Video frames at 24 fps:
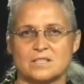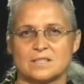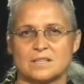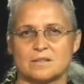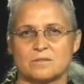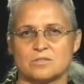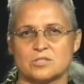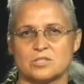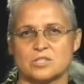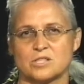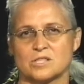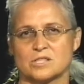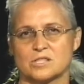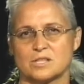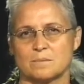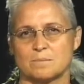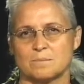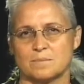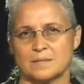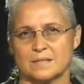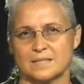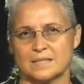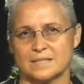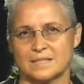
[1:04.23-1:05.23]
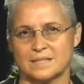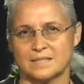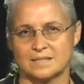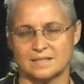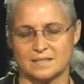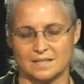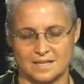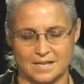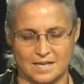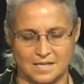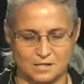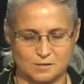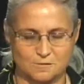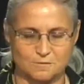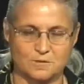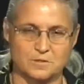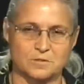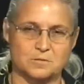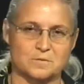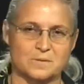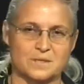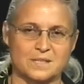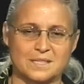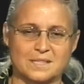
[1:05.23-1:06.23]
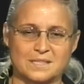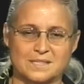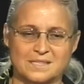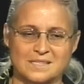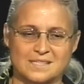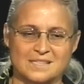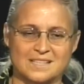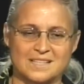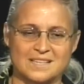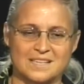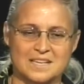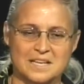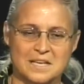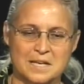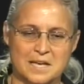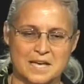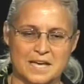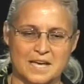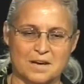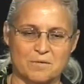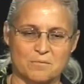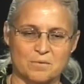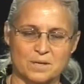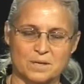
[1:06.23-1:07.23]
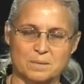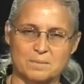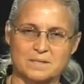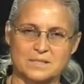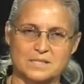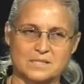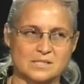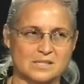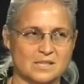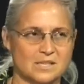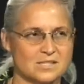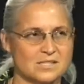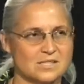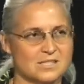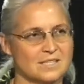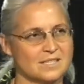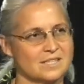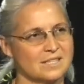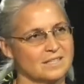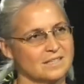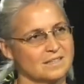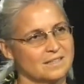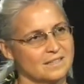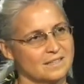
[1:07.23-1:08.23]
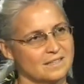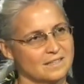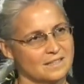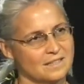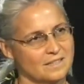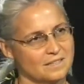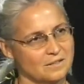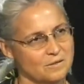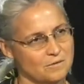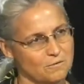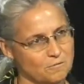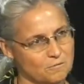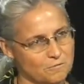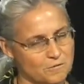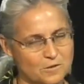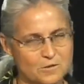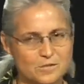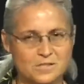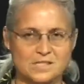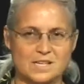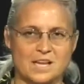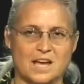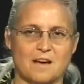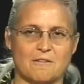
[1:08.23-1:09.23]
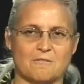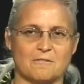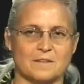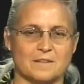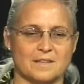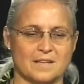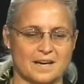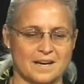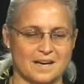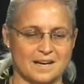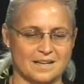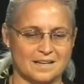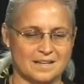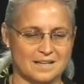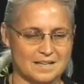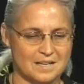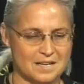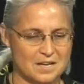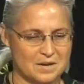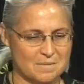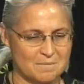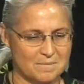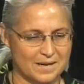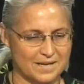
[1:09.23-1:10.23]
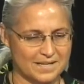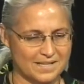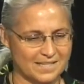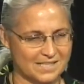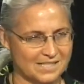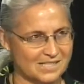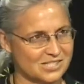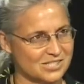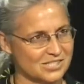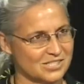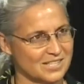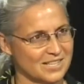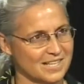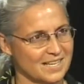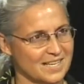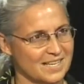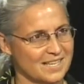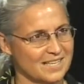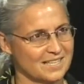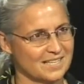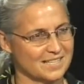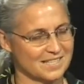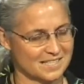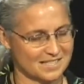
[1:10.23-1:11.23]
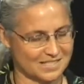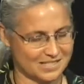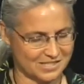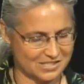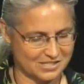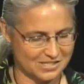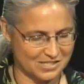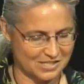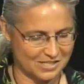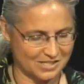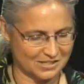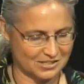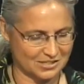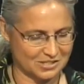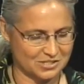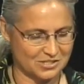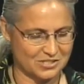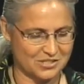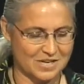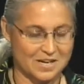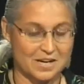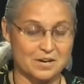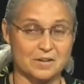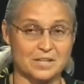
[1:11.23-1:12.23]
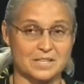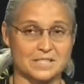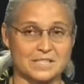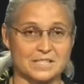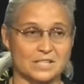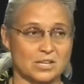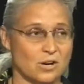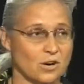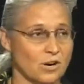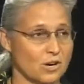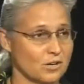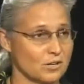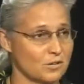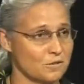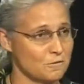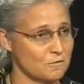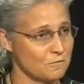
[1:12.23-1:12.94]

that was just completed in the last few weeks. And we're going to be discussing the first half of that. My guest today is Dr. Eric DeCarlo